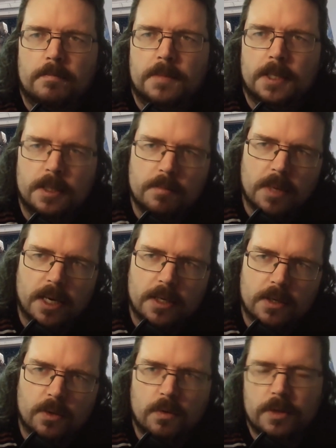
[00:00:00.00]
thinking
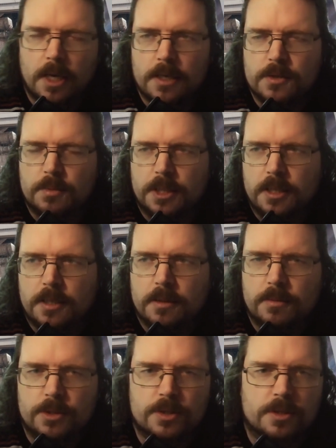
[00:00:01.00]
back over the last week,
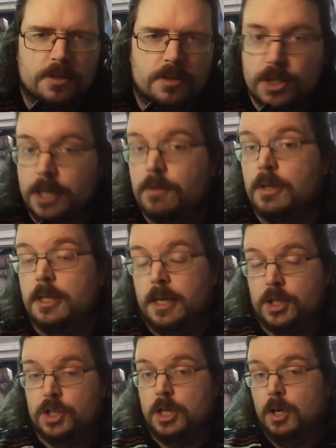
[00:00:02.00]
which is generally
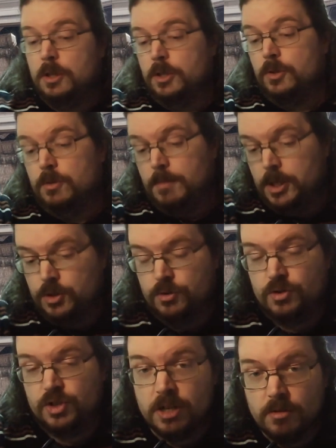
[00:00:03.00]
actually all the other
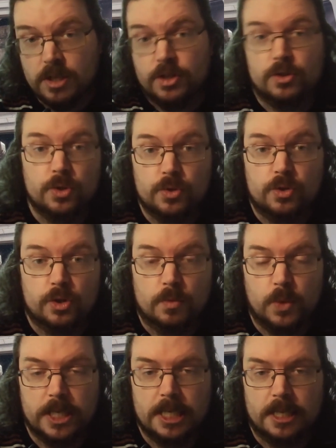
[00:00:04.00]
measures, generally you're using
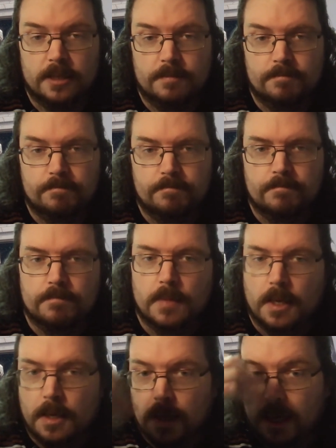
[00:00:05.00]
them weekly.
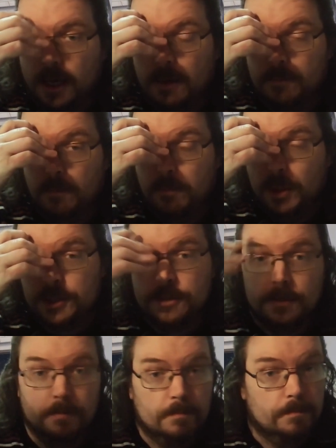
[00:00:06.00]

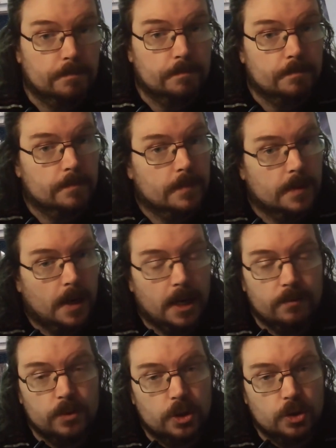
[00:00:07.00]
But I
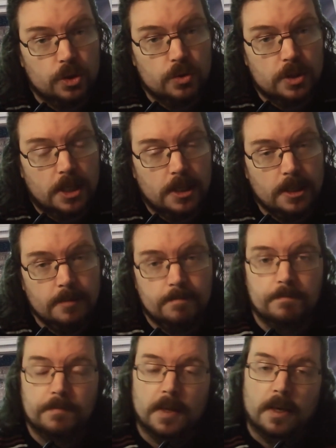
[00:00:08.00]
have one that you use daily.
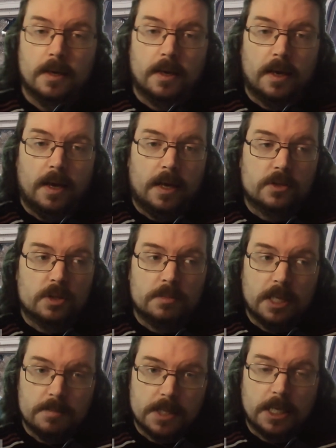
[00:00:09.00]
And
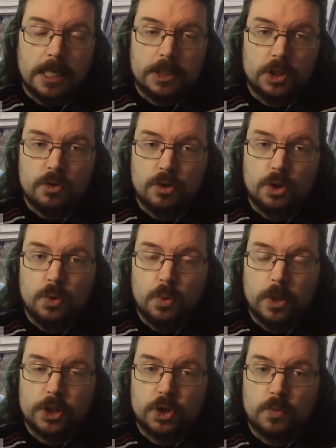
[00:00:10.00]
sometimes I like to use the
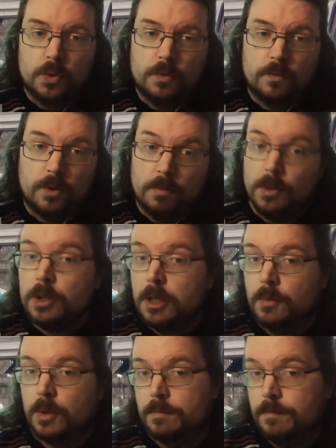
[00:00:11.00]
2-question one for a
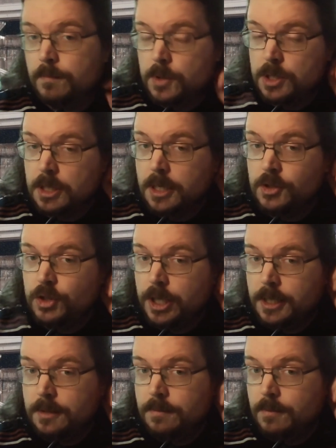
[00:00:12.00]
monthly one, which is a nice
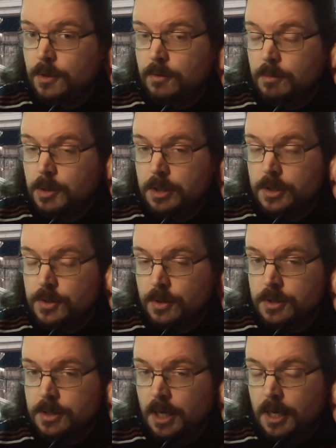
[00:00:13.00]
check-in over monthly.
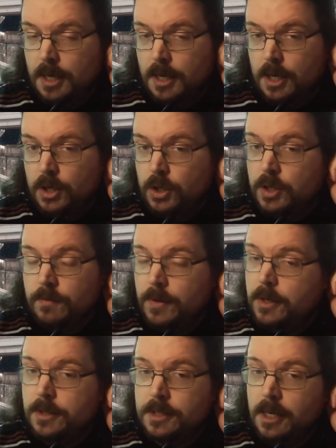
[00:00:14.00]
So you can
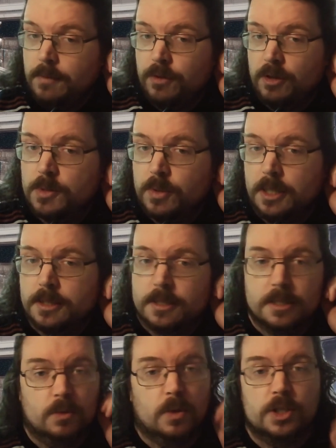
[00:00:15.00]
vary the time as well to
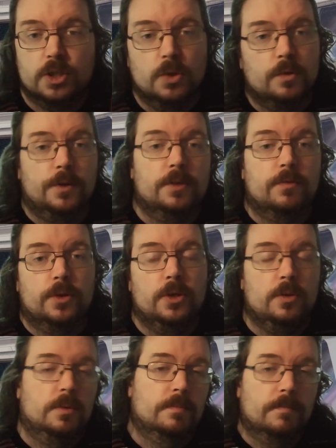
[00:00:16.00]
see what's a good fit for
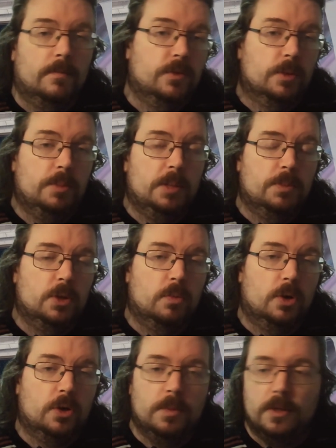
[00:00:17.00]
you, for the people you're
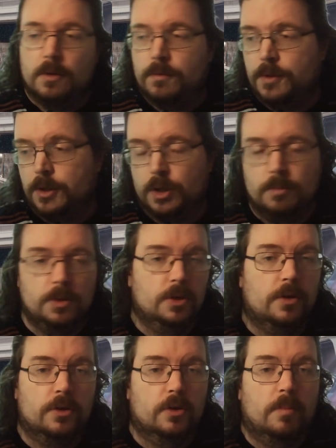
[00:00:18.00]
working with, or for the
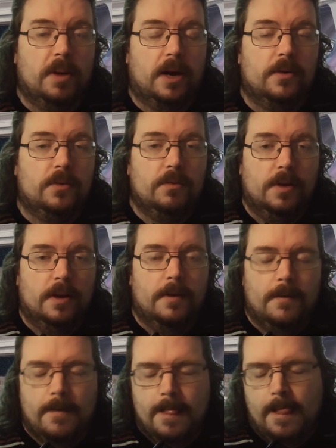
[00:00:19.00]
community you're a part of.
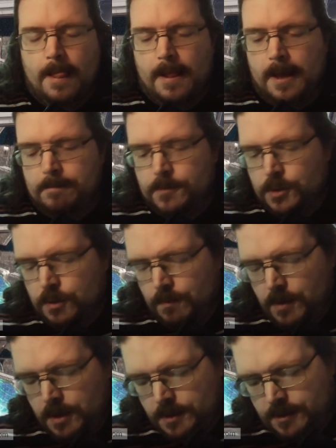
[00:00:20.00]
So you can
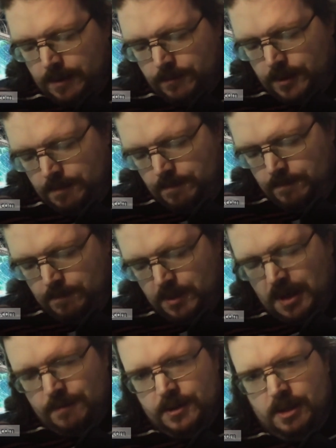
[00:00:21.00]
vary the time frame,
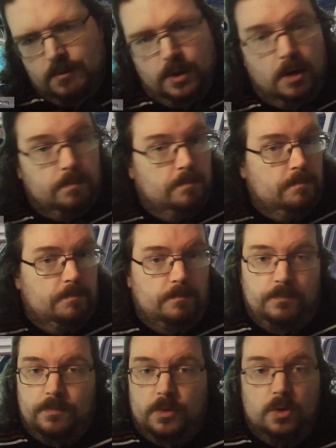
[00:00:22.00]
but oftentimes
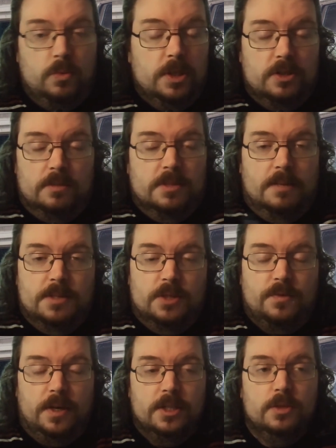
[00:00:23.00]
2 weeks sometimes
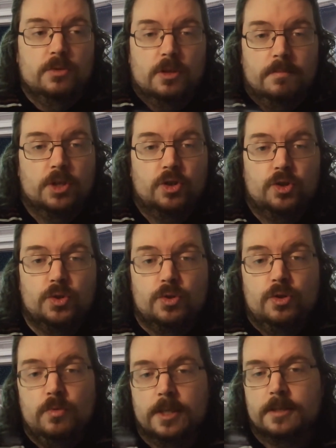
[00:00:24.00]
is fine too. Some measures use
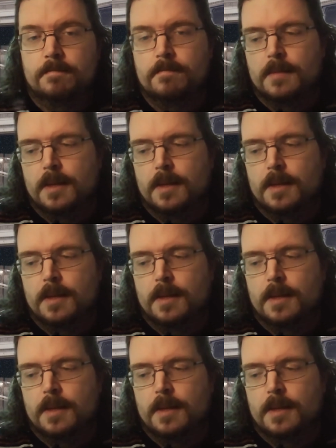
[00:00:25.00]
2 weeks.